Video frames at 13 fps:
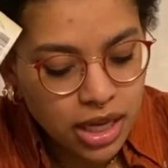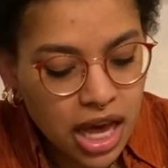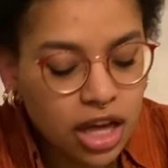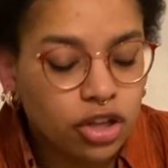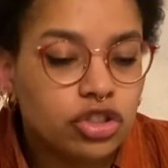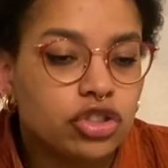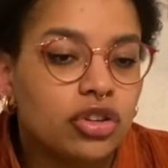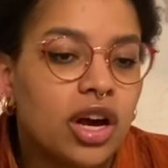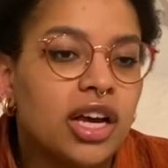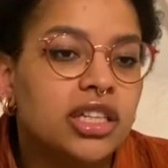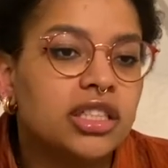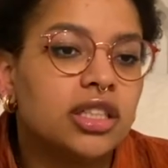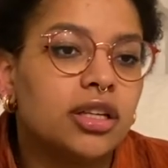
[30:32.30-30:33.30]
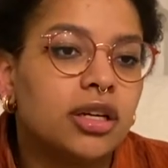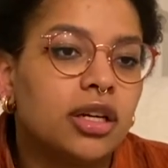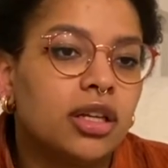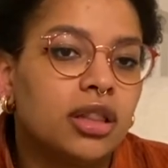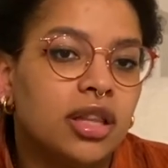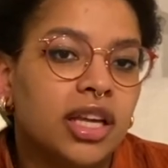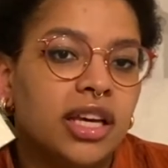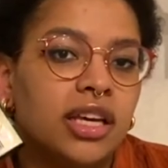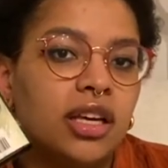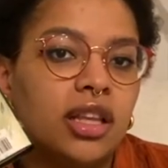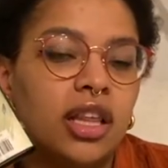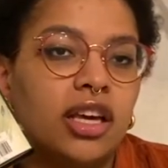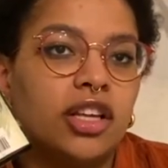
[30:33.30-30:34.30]
I'll try to
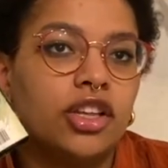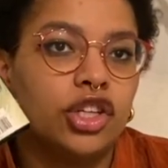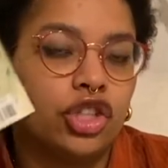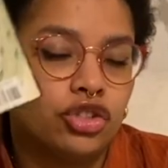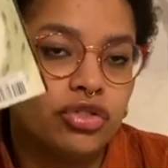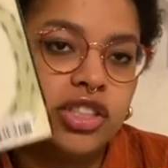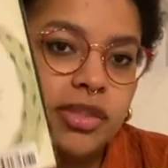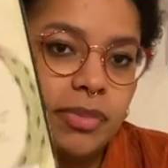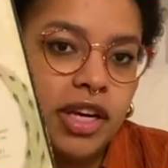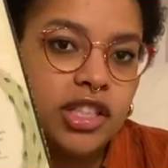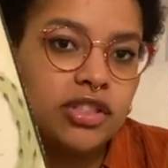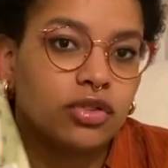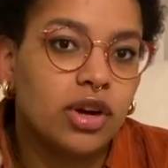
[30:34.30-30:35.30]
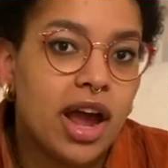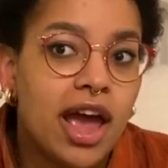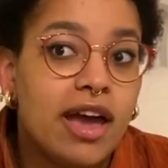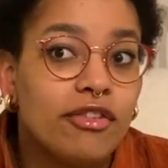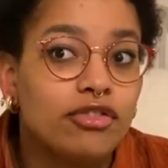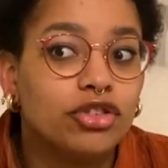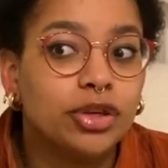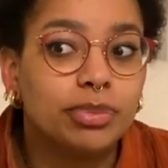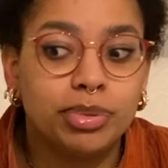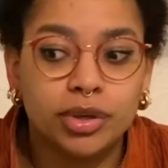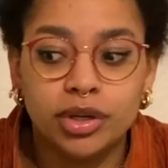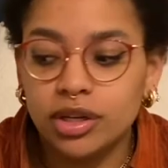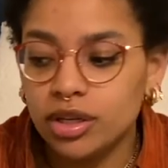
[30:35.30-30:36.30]
link like the Goodreads page for every
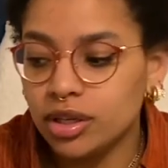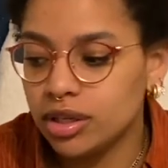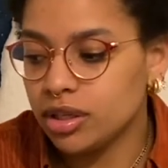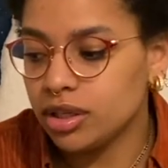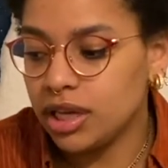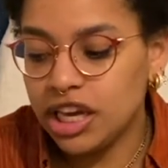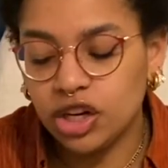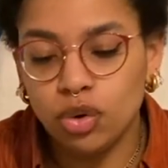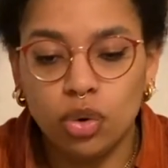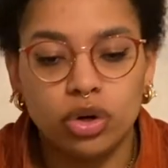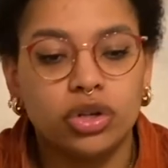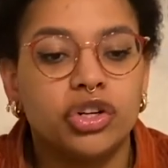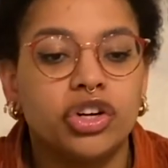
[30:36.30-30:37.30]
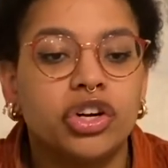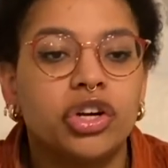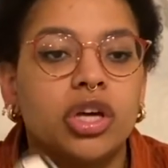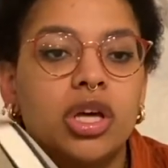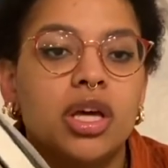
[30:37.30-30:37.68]
book in order